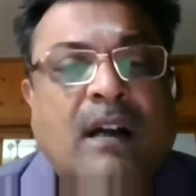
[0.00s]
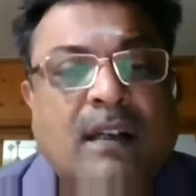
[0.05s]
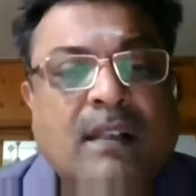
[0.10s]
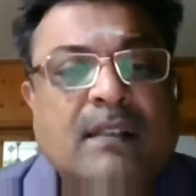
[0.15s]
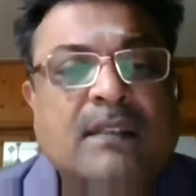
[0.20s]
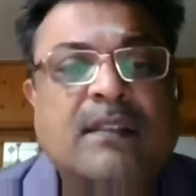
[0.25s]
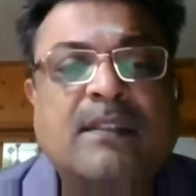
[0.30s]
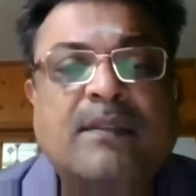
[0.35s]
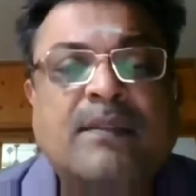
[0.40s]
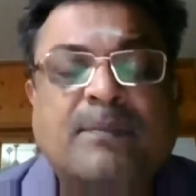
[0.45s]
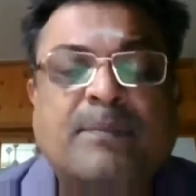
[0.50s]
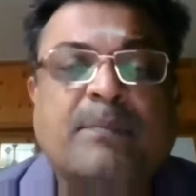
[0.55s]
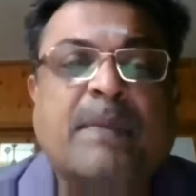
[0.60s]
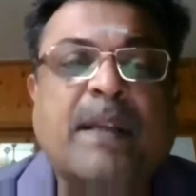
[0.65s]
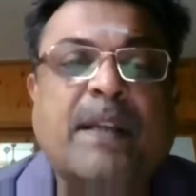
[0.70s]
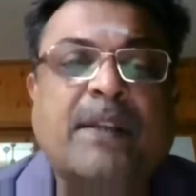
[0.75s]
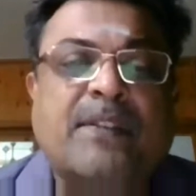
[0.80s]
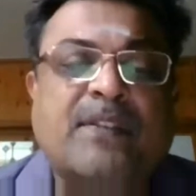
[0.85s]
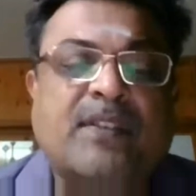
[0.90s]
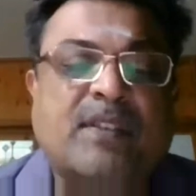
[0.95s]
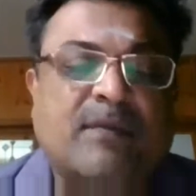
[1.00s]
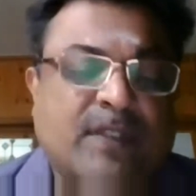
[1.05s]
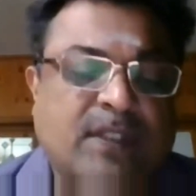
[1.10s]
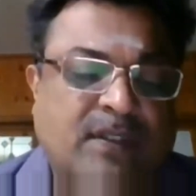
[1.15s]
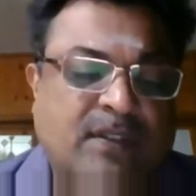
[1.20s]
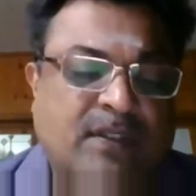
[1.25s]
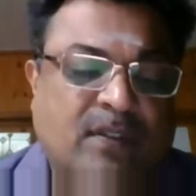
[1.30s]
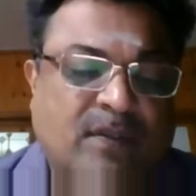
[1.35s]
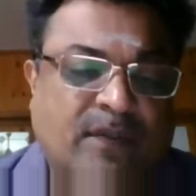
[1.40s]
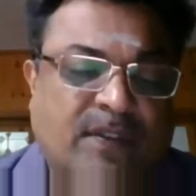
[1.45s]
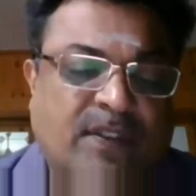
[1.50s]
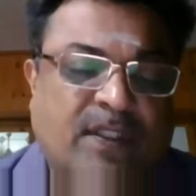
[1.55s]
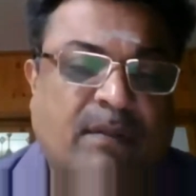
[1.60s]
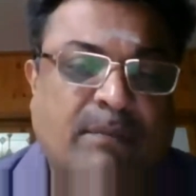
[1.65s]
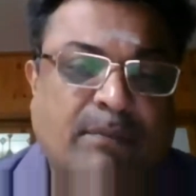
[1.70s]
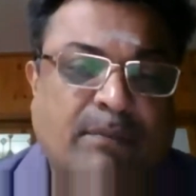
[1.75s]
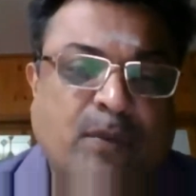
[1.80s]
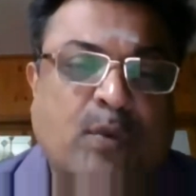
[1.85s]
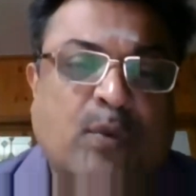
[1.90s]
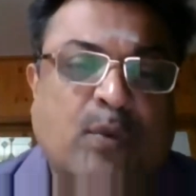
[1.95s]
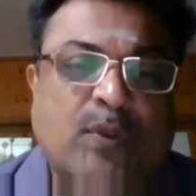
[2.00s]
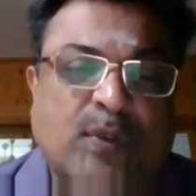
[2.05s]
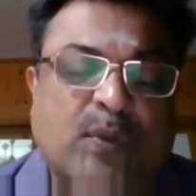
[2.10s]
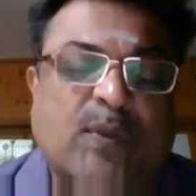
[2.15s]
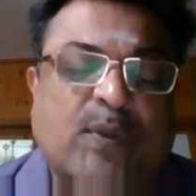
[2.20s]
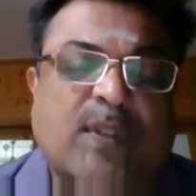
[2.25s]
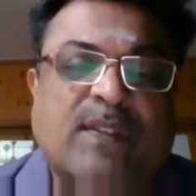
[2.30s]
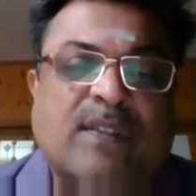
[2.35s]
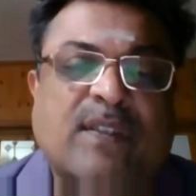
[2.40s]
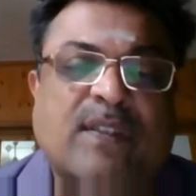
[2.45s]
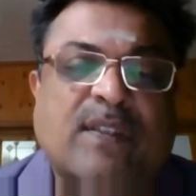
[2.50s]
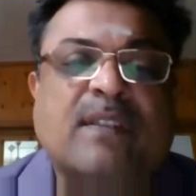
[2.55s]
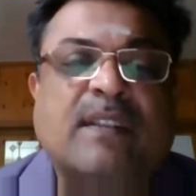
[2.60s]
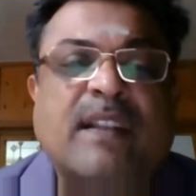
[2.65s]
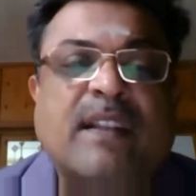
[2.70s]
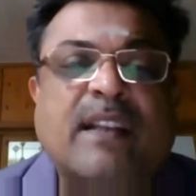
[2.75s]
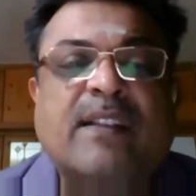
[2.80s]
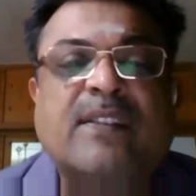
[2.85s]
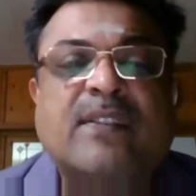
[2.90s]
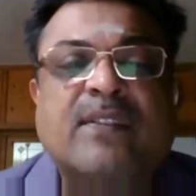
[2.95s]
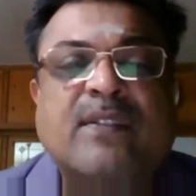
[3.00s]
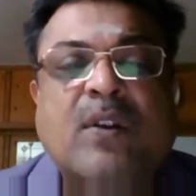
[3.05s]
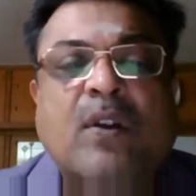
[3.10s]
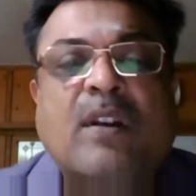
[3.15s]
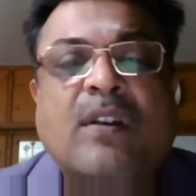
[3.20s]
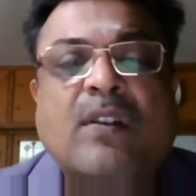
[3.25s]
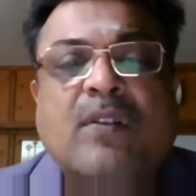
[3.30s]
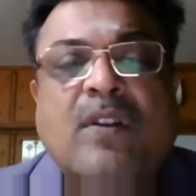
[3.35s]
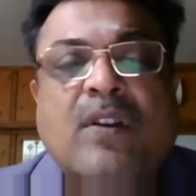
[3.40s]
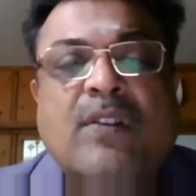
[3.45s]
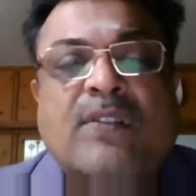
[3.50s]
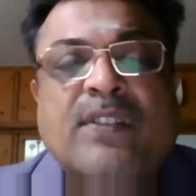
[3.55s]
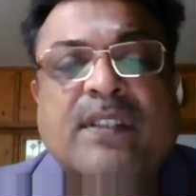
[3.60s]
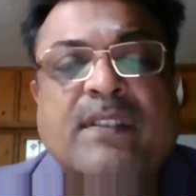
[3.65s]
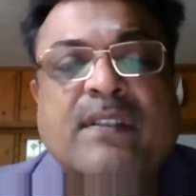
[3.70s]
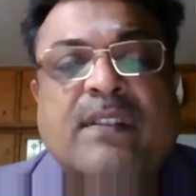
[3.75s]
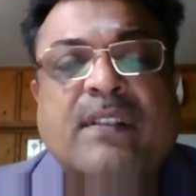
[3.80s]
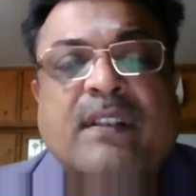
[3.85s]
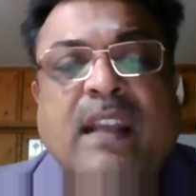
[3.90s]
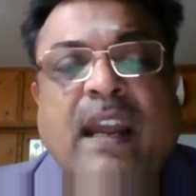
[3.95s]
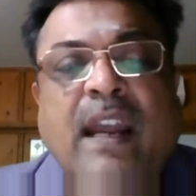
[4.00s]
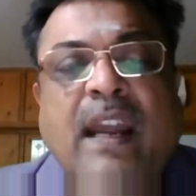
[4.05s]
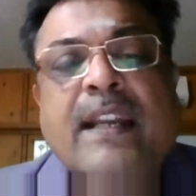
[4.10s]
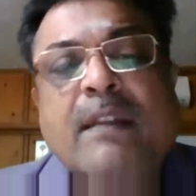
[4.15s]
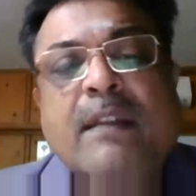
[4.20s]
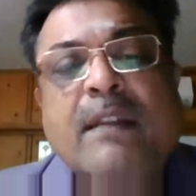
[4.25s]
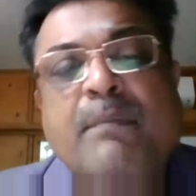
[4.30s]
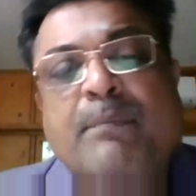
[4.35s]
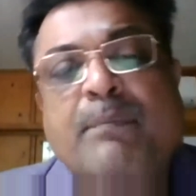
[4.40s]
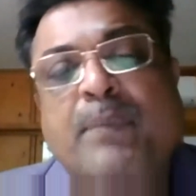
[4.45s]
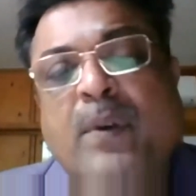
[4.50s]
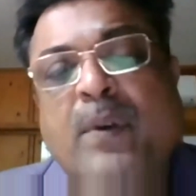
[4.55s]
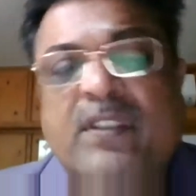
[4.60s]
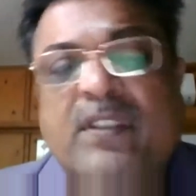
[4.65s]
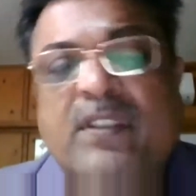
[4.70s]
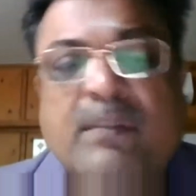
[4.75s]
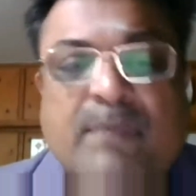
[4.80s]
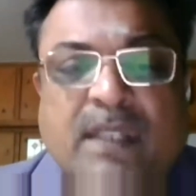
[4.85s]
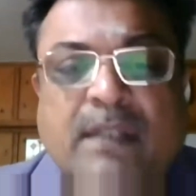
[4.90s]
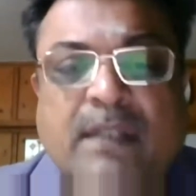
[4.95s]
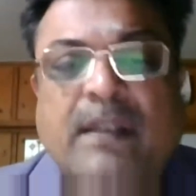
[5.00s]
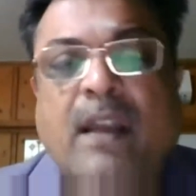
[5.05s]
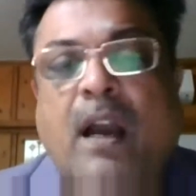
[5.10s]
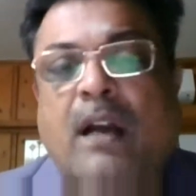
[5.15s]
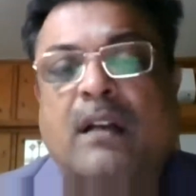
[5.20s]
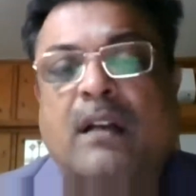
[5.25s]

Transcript: Another maxim which is of some use to us is lex non cogit ad impossibilia.